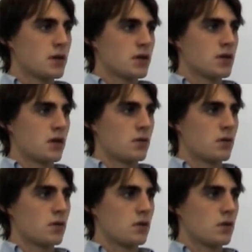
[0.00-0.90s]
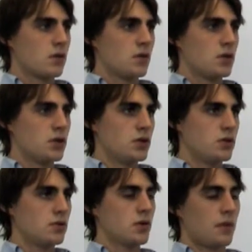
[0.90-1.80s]
So,
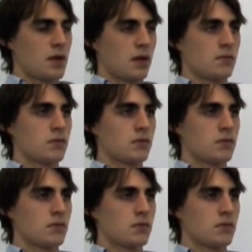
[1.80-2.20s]
I mean,